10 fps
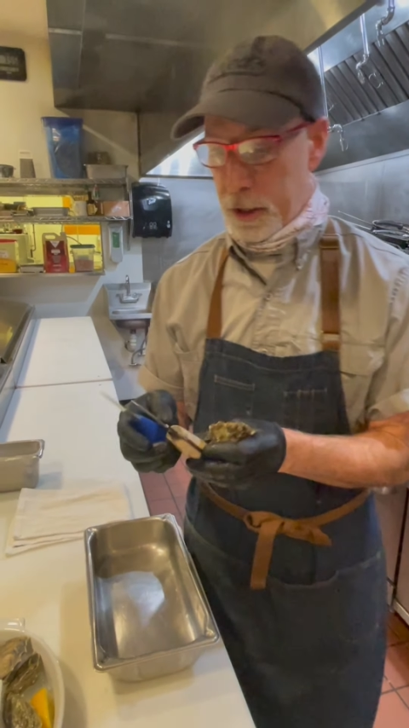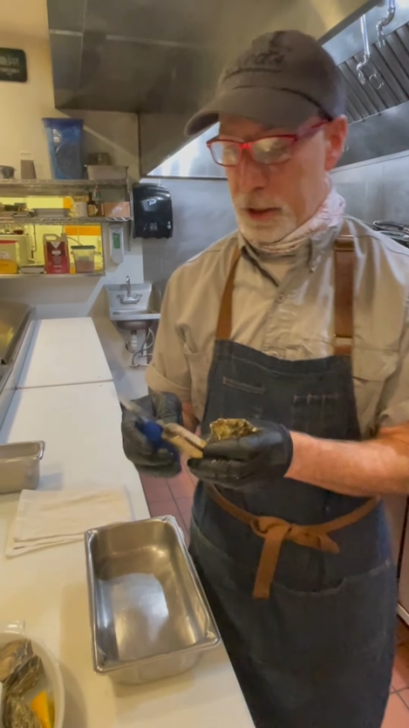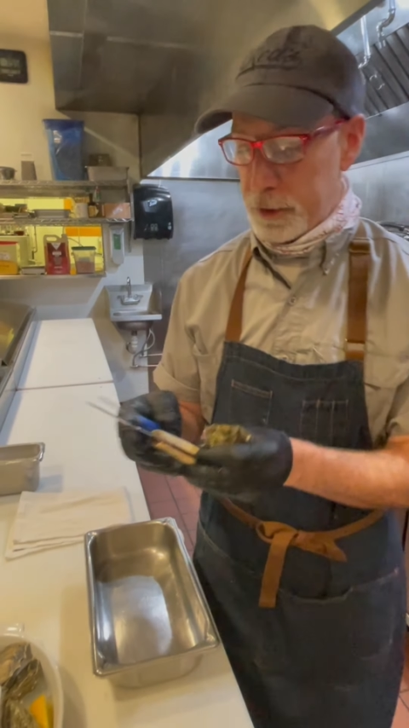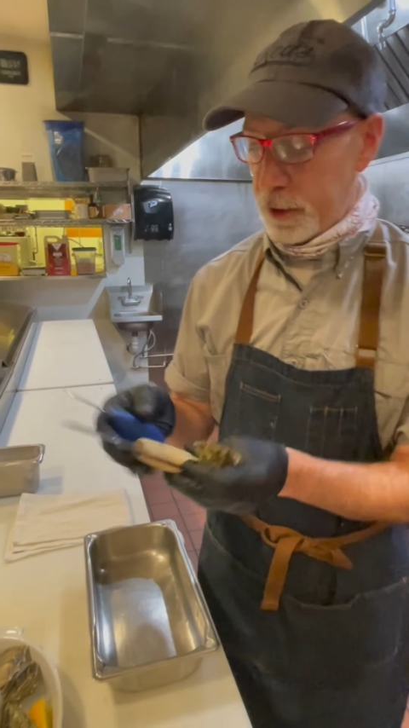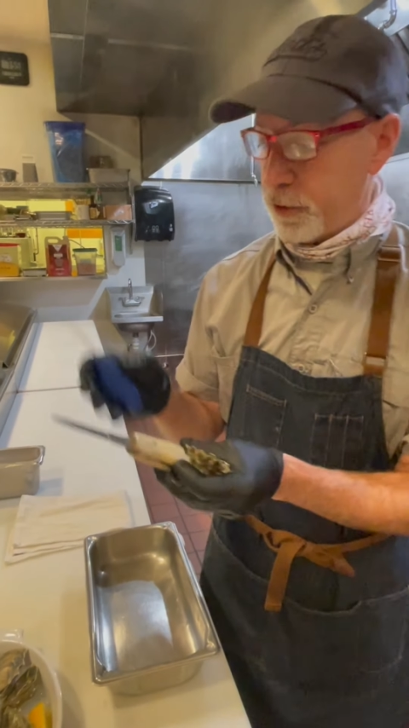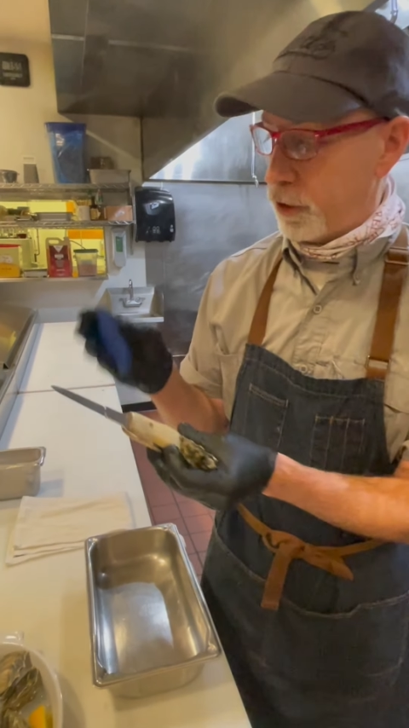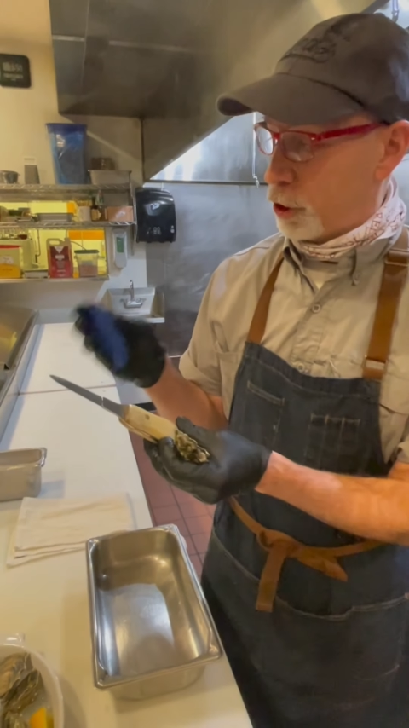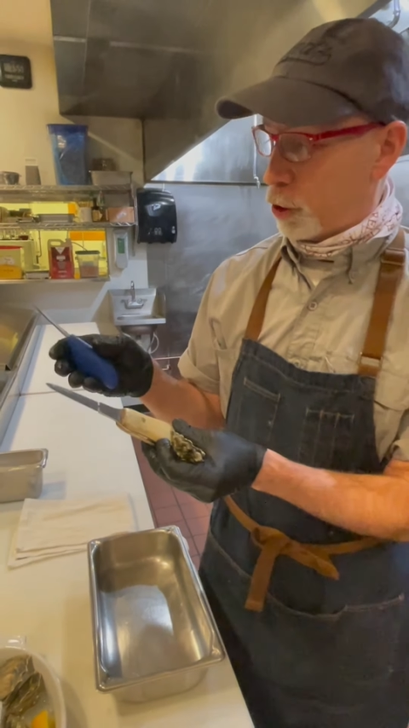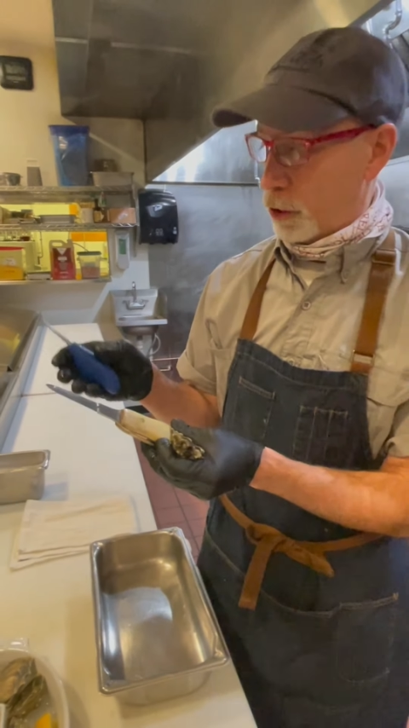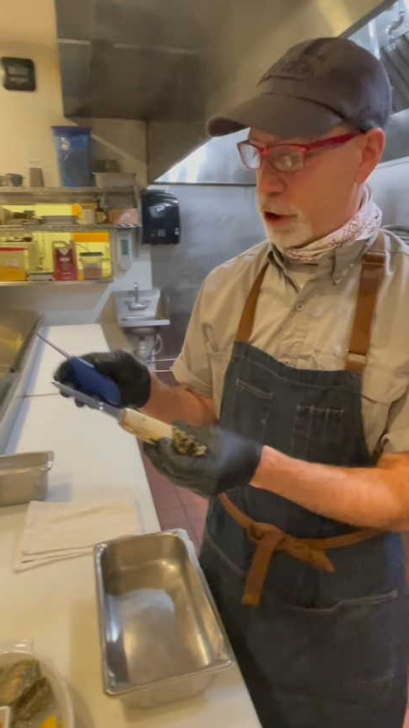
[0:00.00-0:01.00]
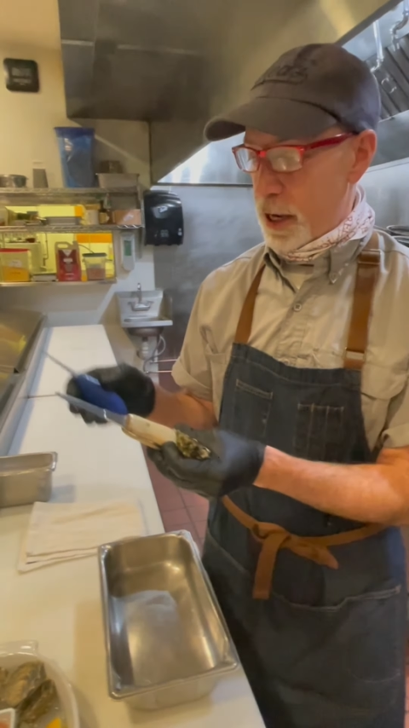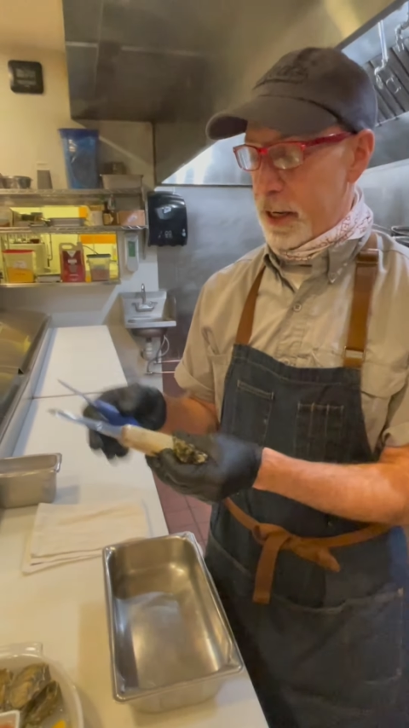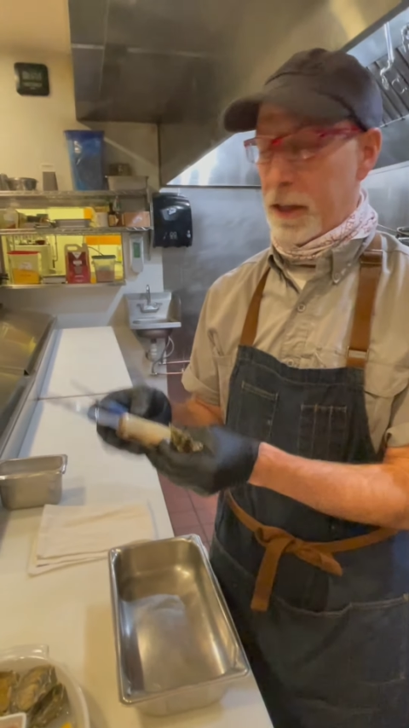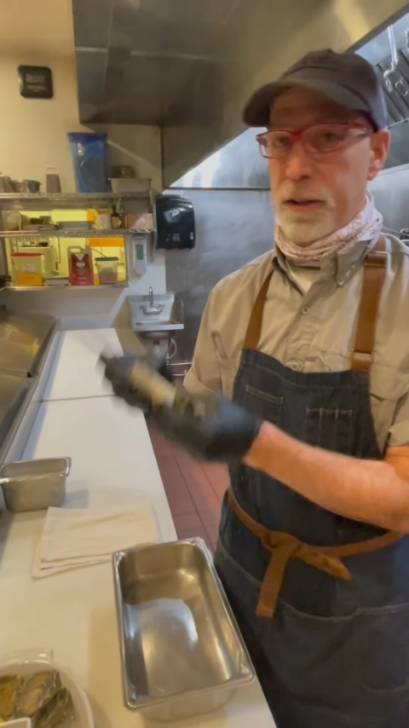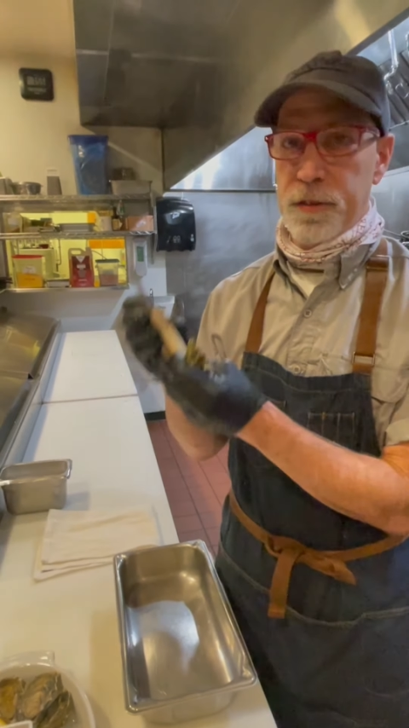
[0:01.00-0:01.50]
this is a short shank
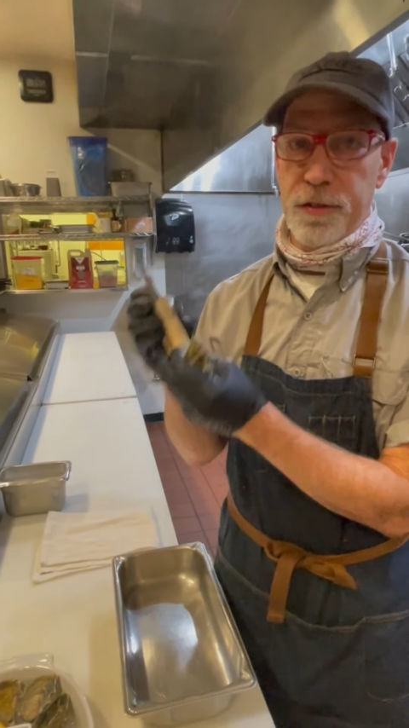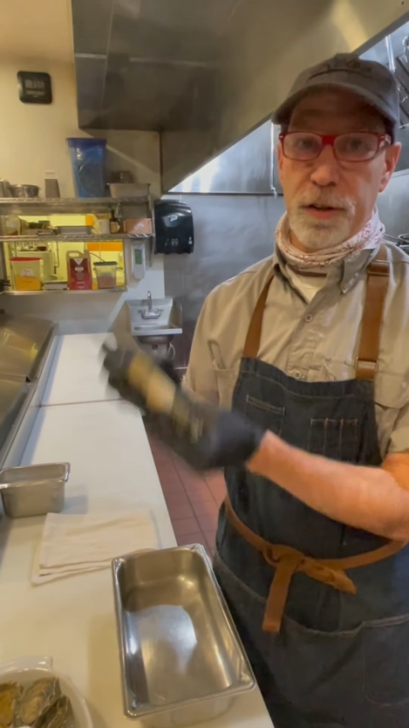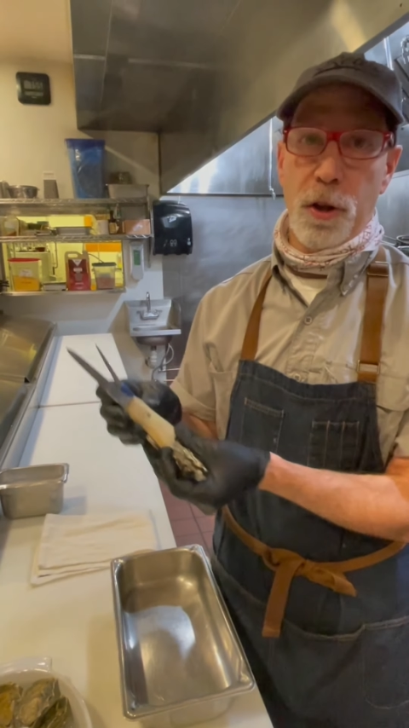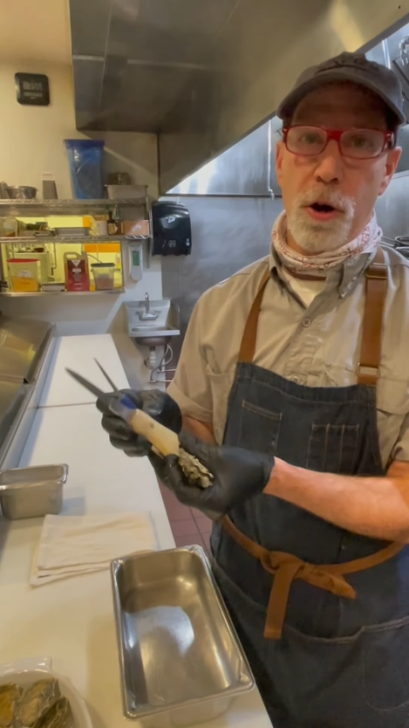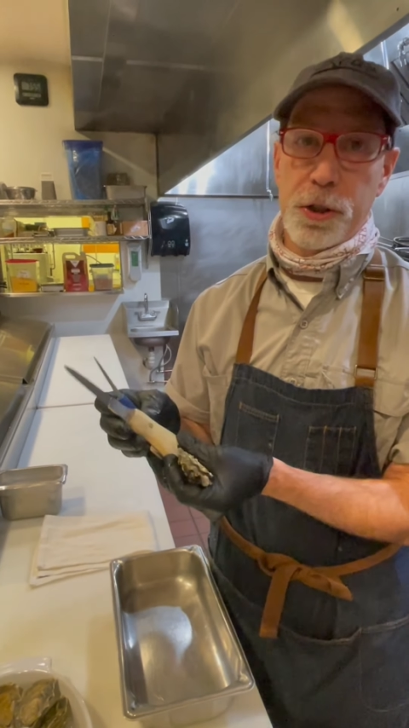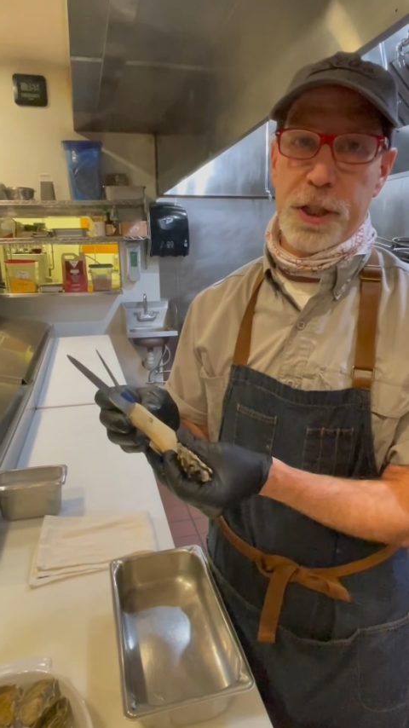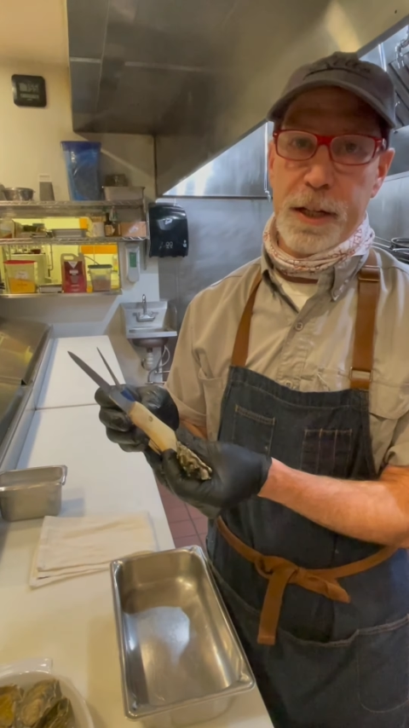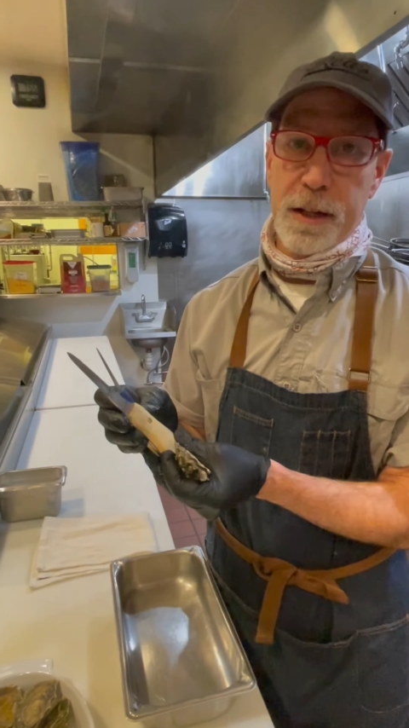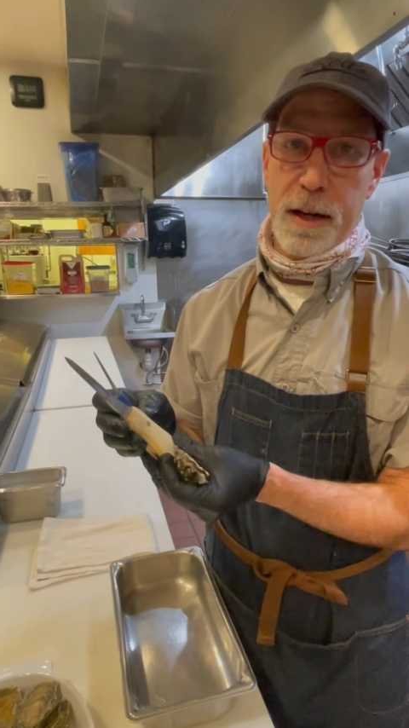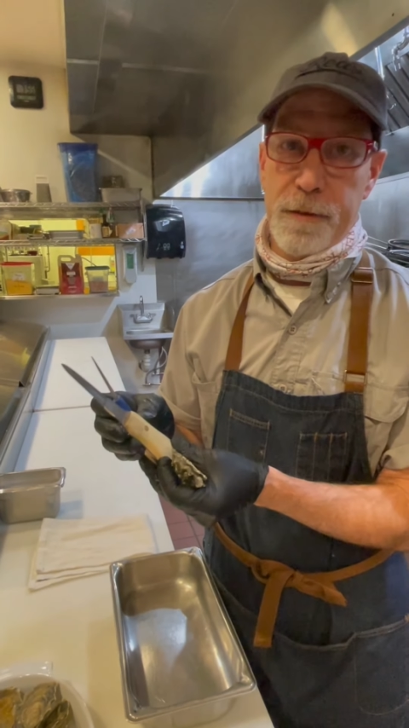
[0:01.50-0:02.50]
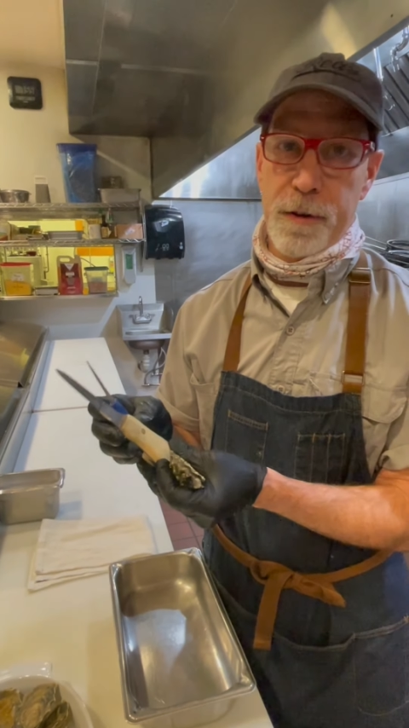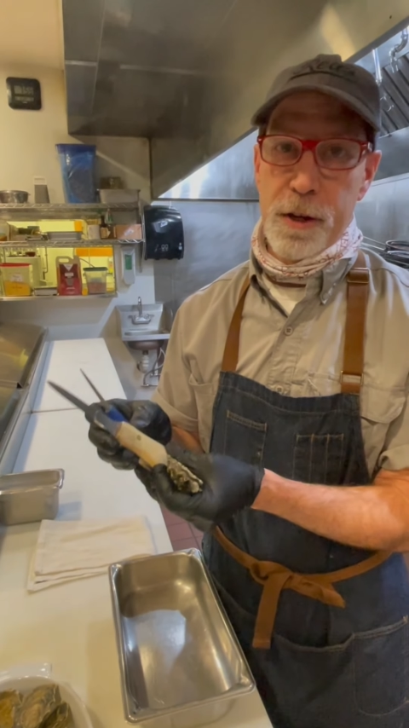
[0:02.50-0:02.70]
and this is a long shank knife.